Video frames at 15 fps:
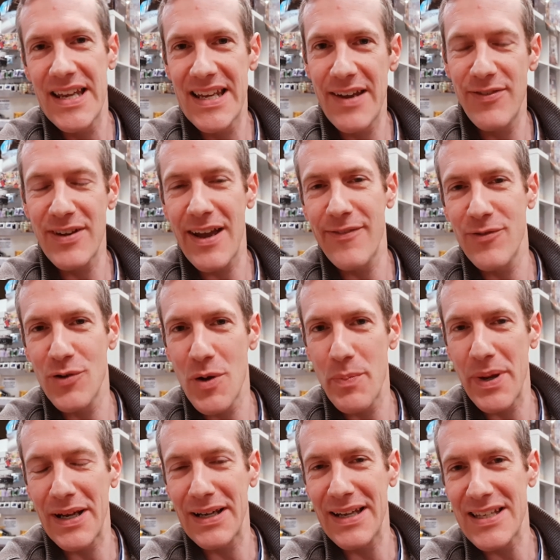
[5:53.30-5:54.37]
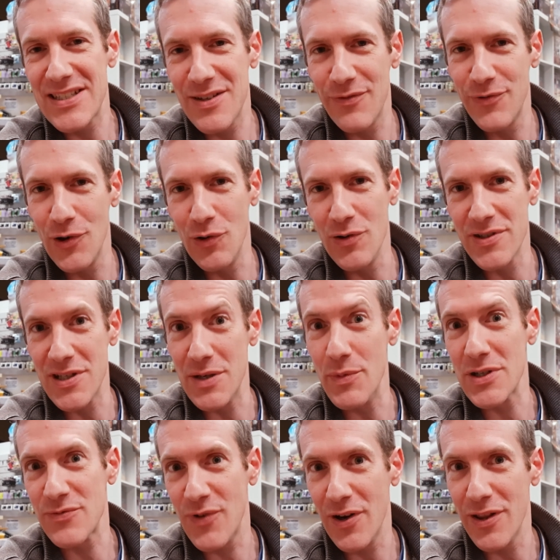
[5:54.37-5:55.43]
giving everyone a big list of rules and you
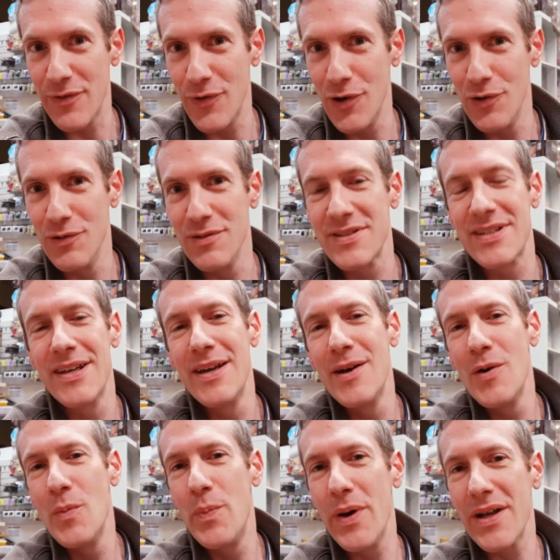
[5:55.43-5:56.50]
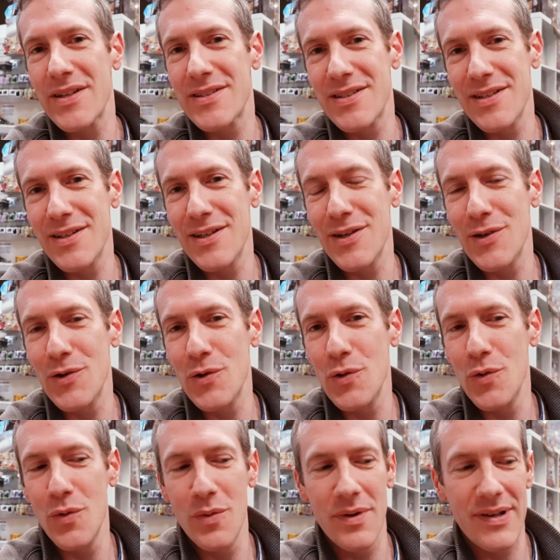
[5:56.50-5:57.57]
must follow the rules, but
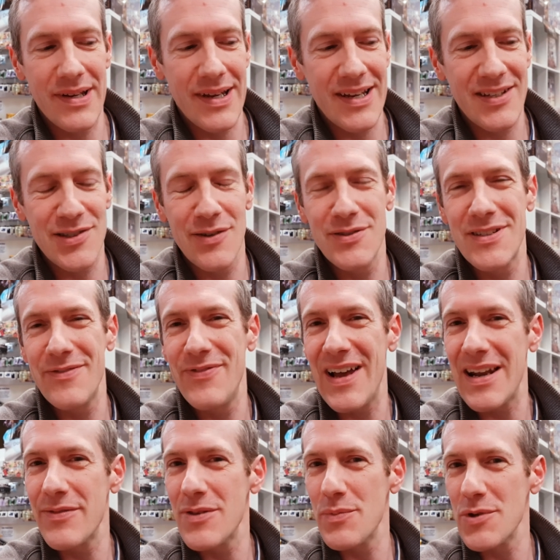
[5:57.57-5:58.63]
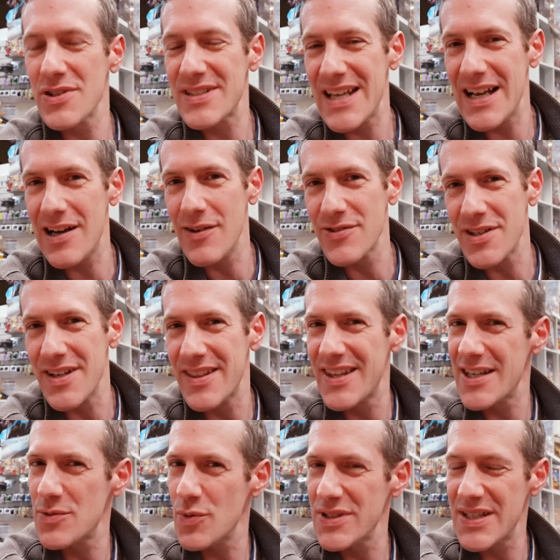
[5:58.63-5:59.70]
you sort of develop them yourselves, and
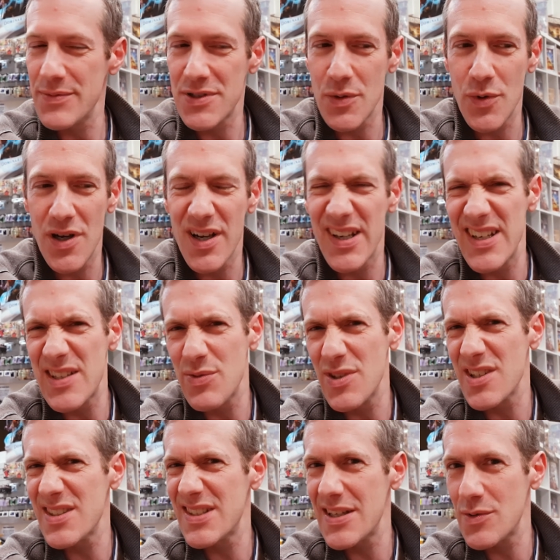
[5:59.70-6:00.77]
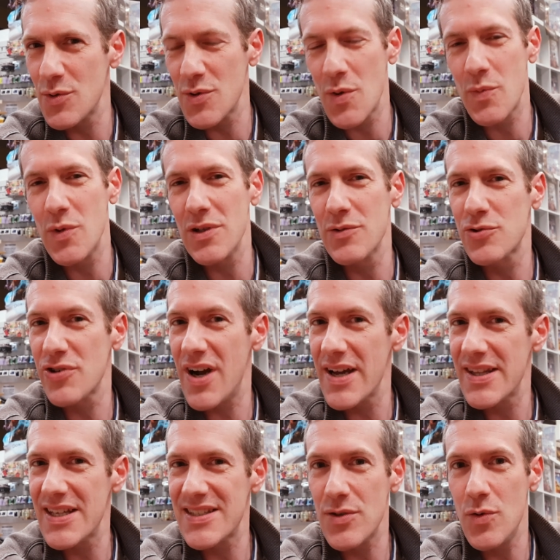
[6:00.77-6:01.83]
this one seems to work and this one doesn't seem to work. We'll
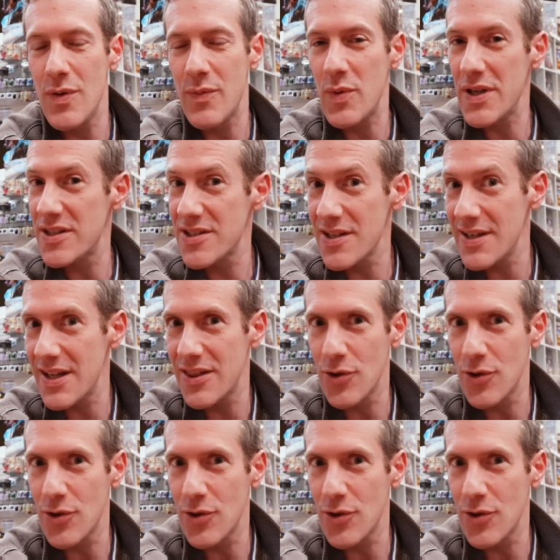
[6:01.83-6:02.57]
try this. Oh, we suddenly